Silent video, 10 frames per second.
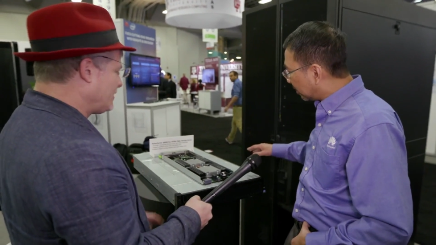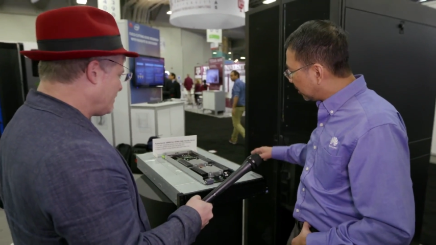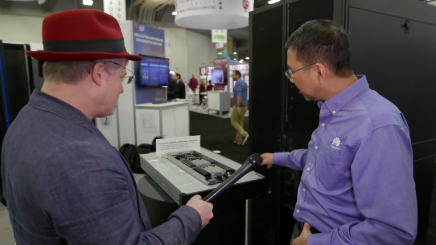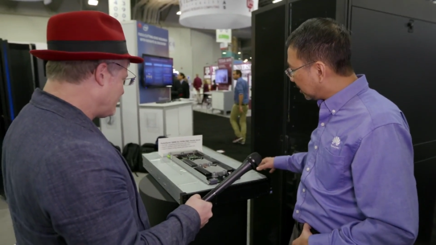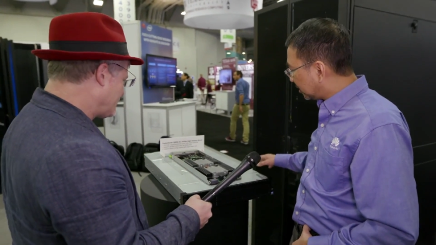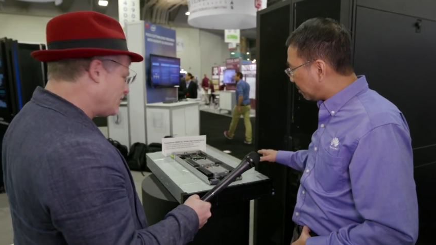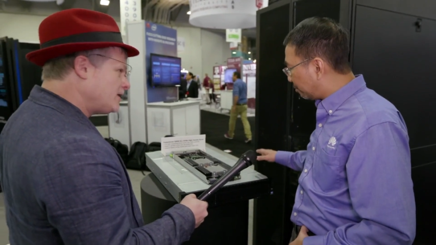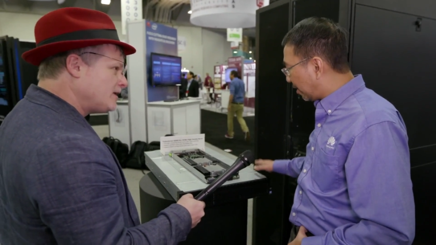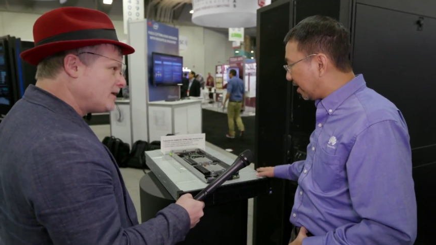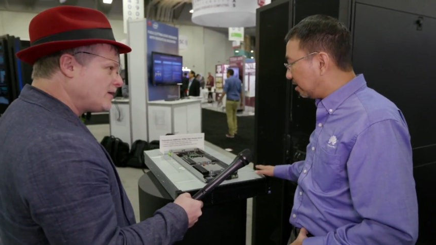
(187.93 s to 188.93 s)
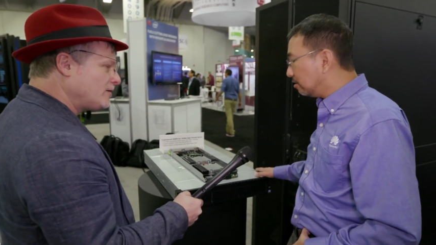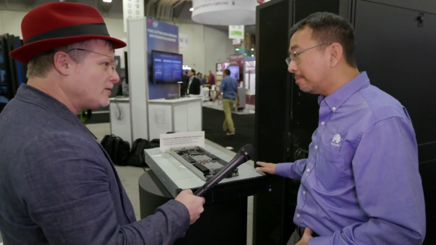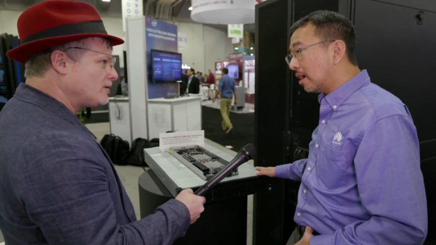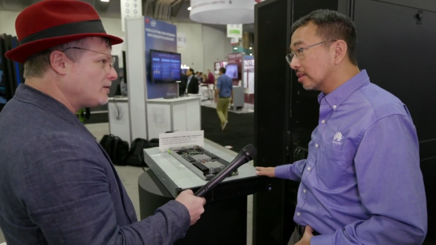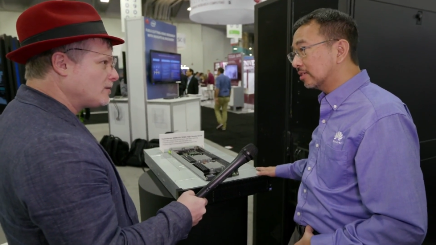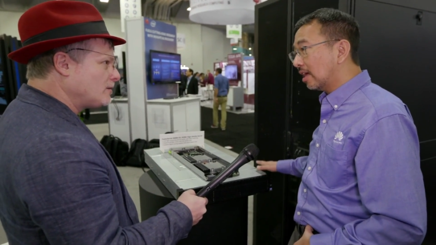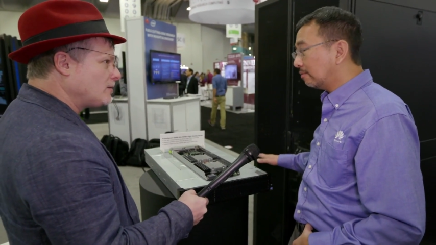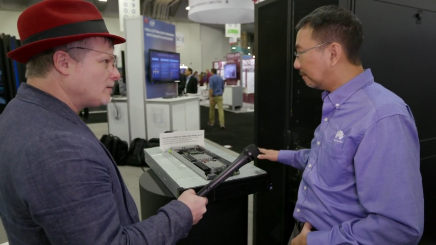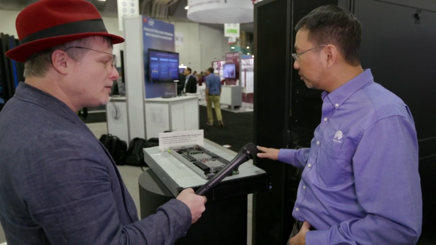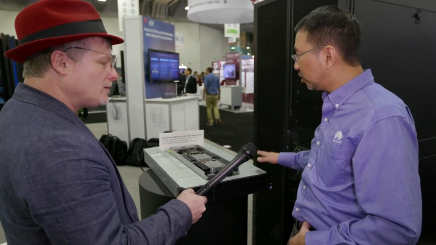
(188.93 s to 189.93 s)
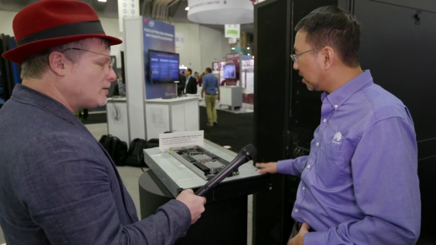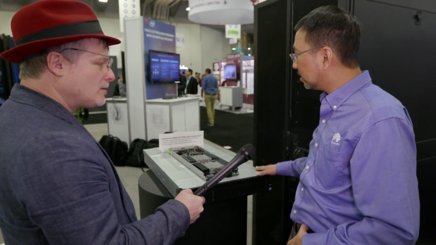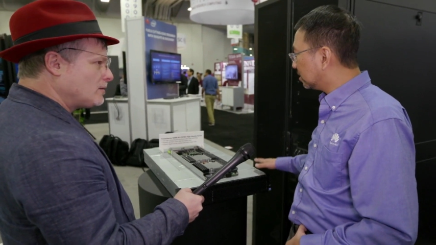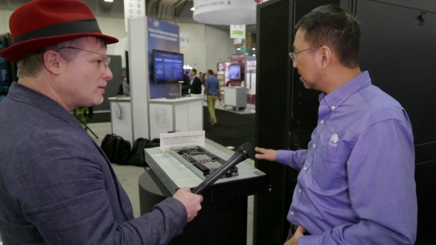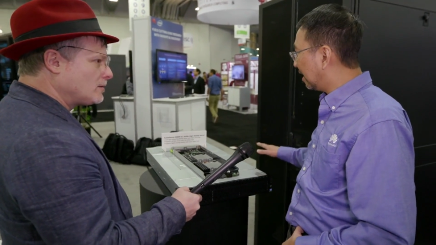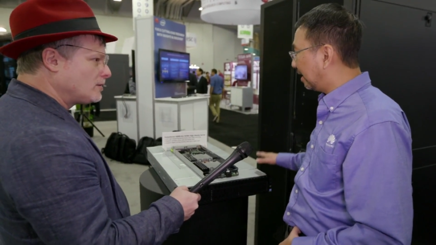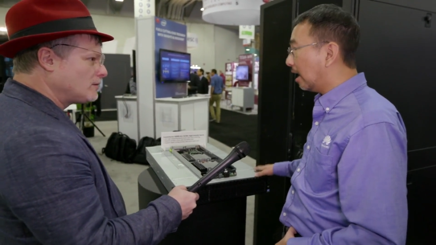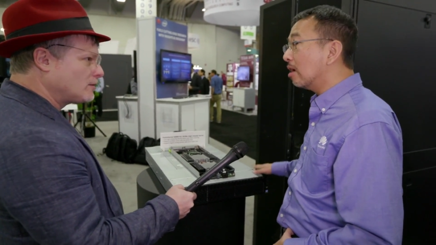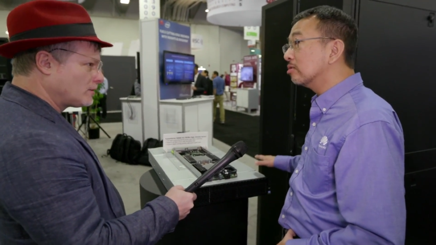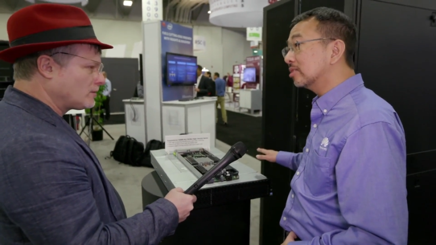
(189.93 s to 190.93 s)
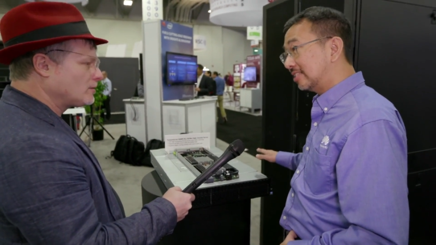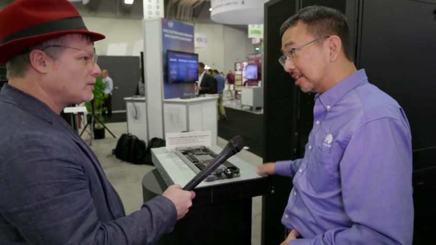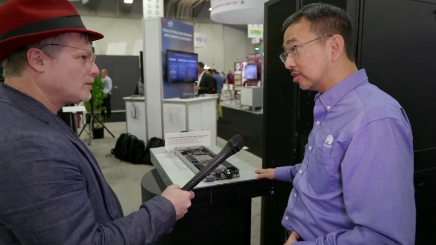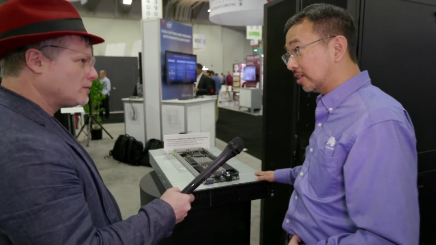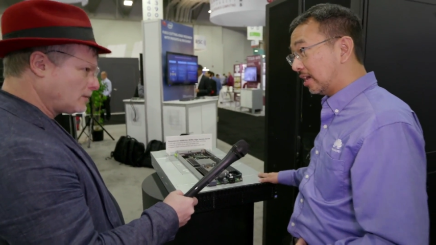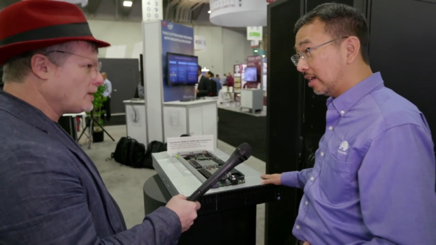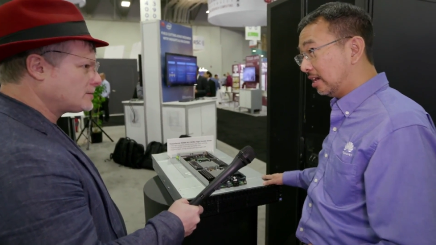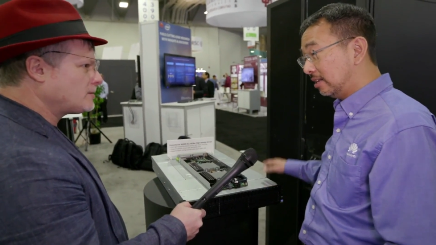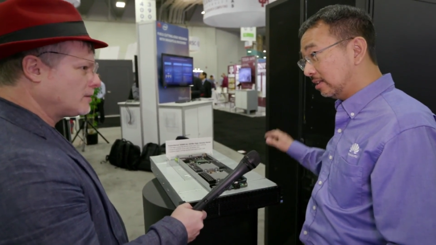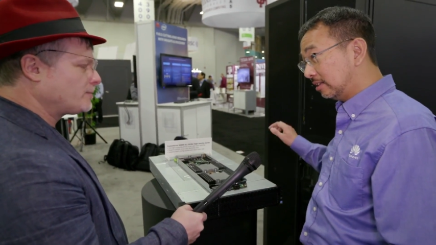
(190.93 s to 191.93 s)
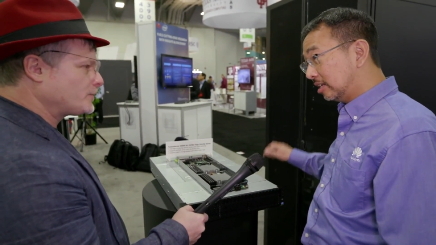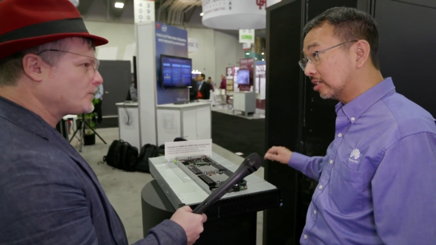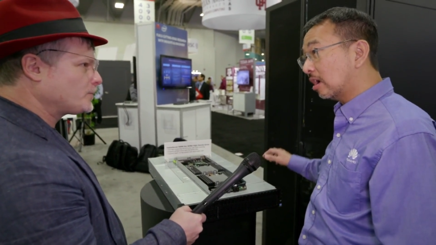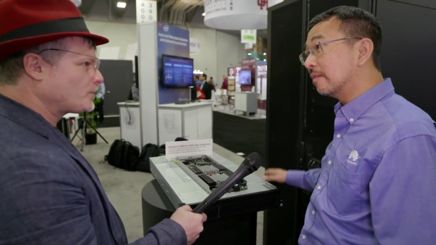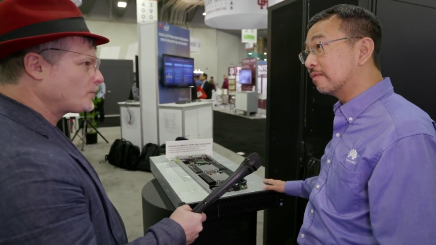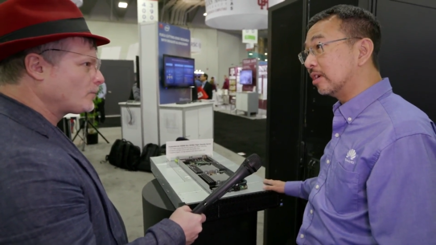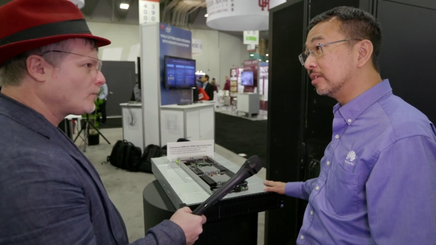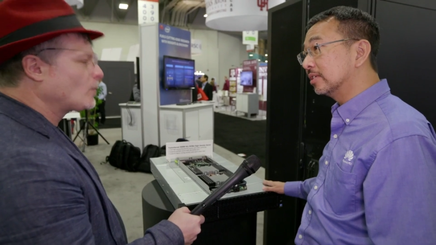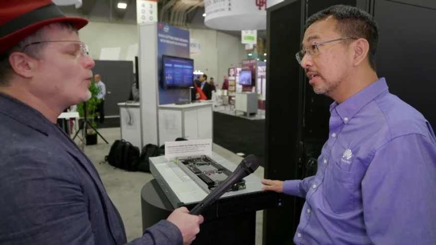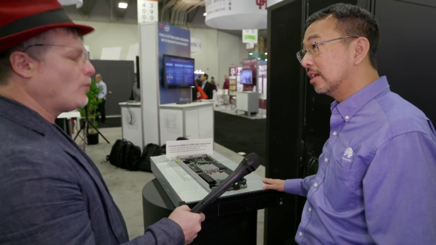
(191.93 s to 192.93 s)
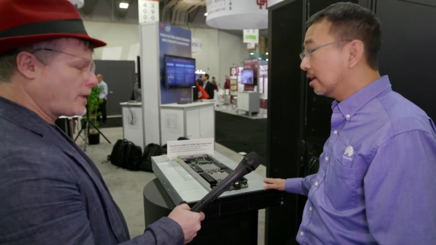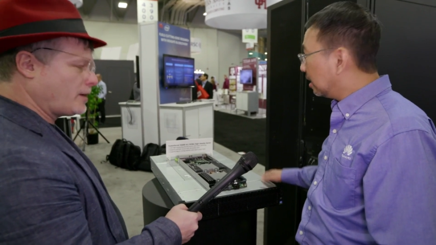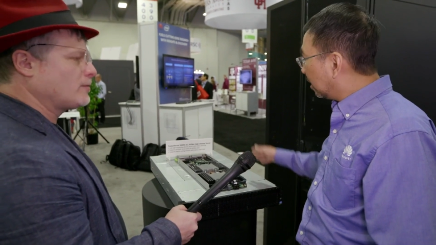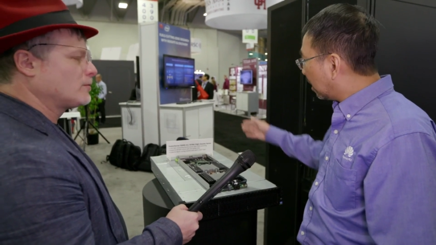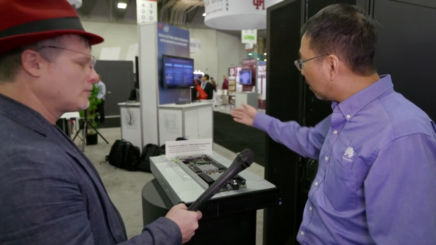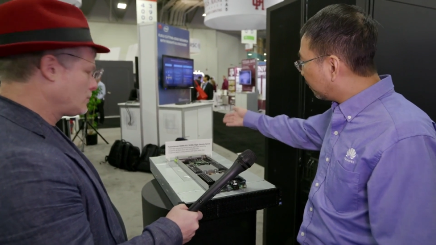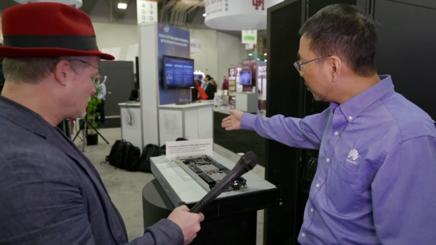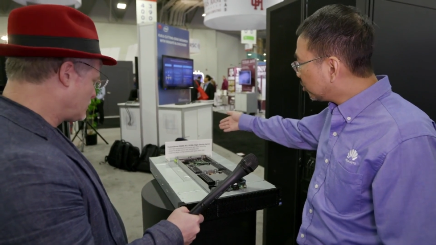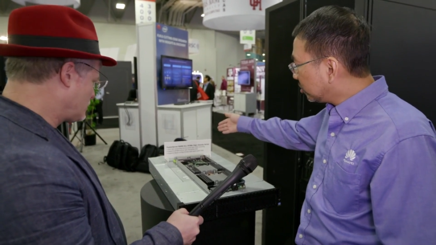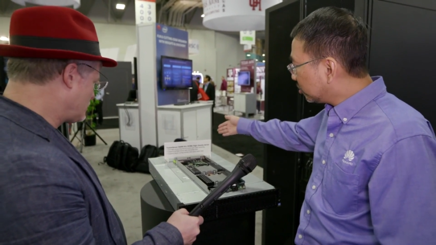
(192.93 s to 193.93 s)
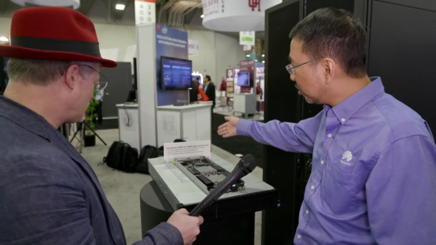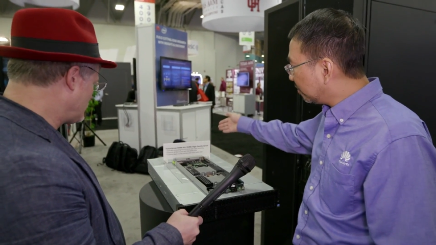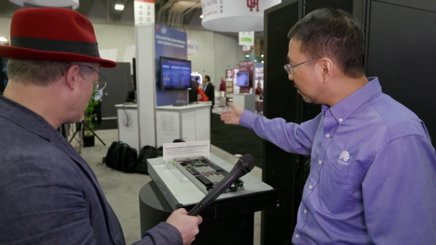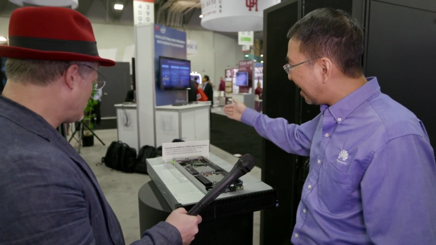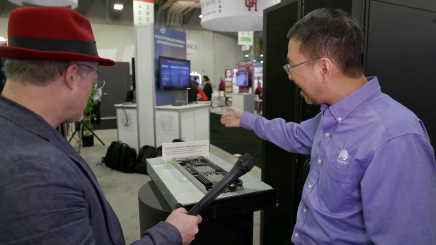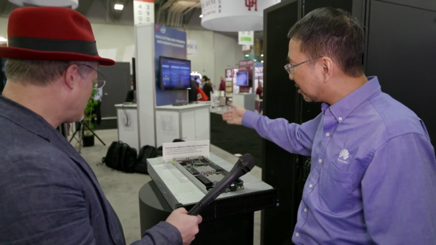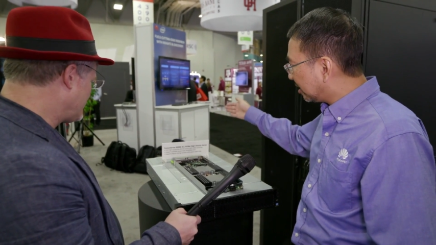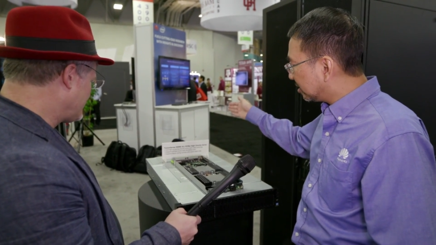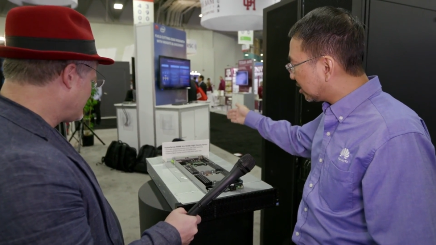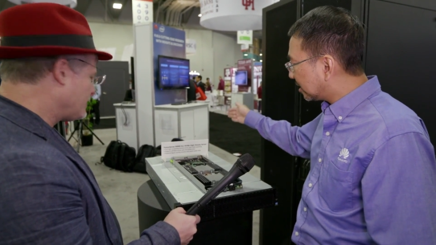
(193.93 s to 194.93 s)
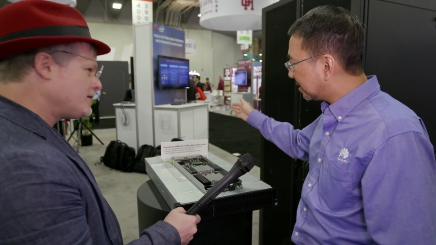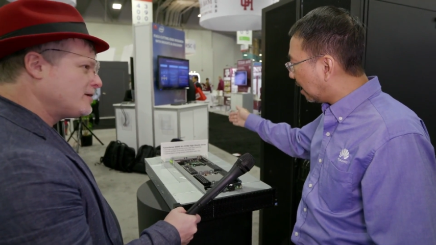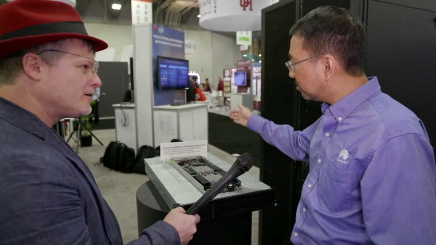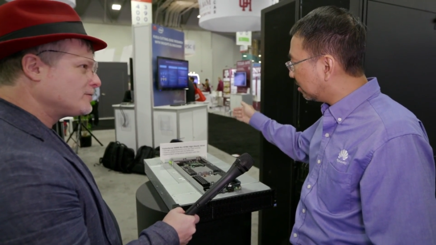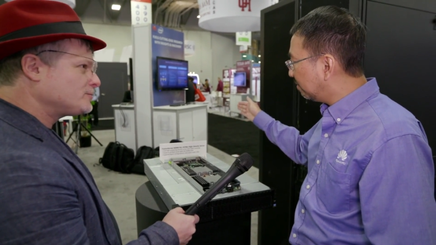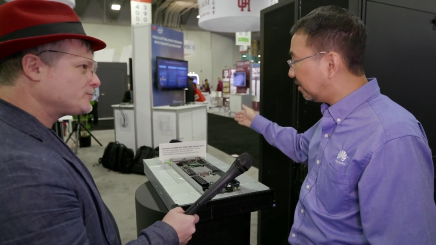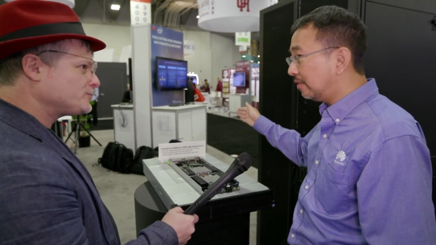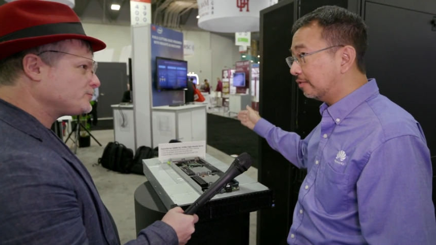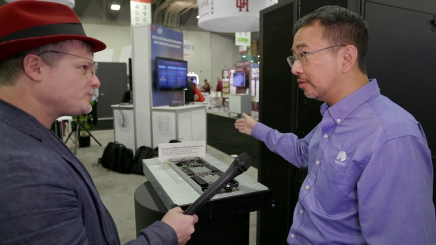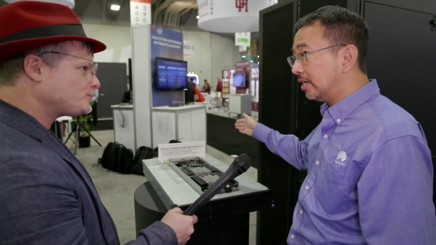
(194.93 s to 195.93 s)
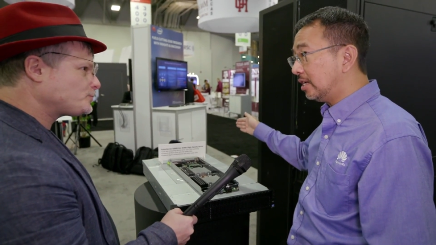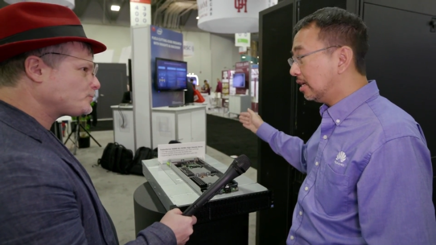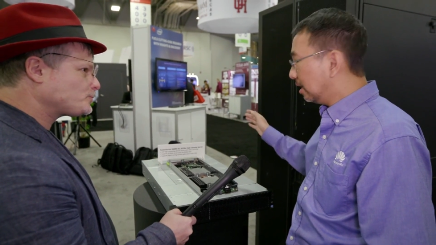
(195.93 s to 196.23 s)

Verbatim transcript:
Speaker 1: this is a brand new box that we've just announced yesterday in this conference. Our FusionServer X6000 V3